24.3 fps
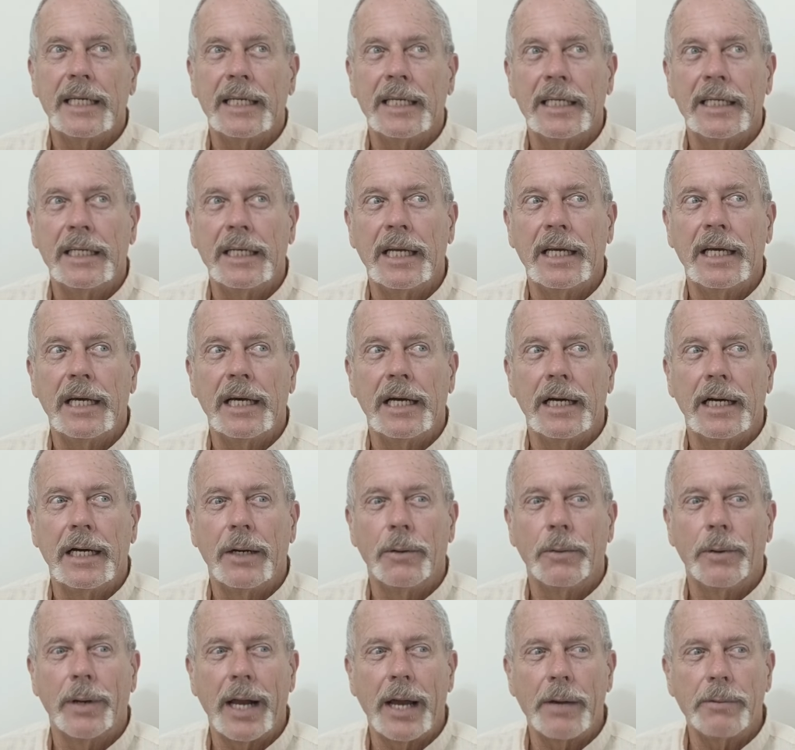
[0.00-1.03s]
in
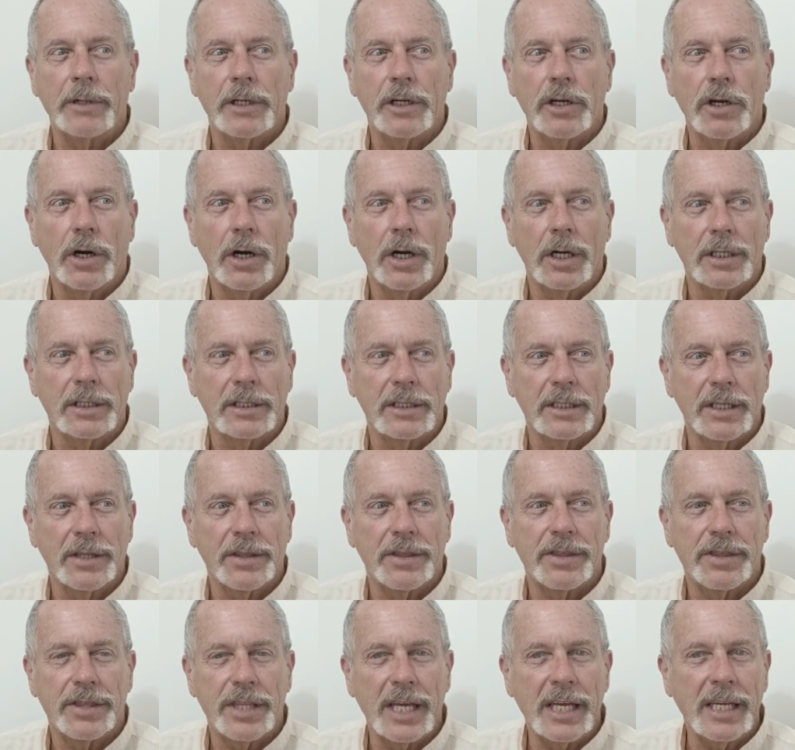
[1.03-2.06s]
what I would call
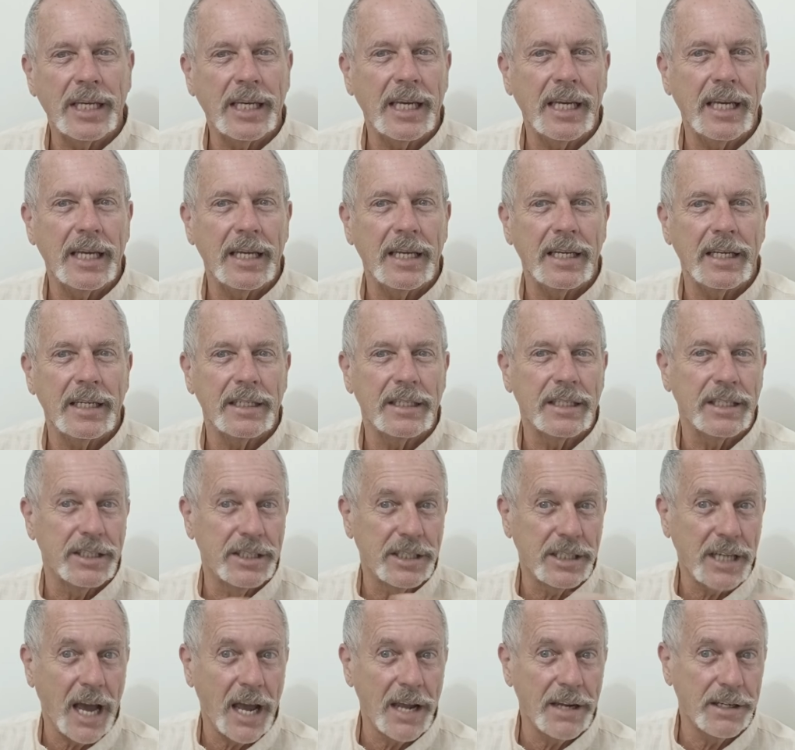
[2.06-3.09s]
thinking
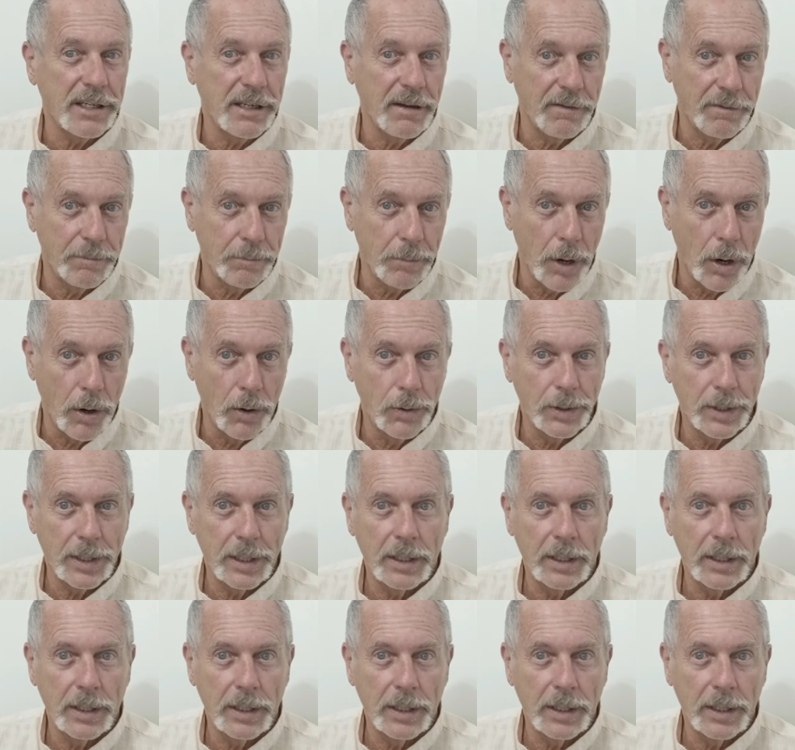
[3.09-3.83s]
decisive mode.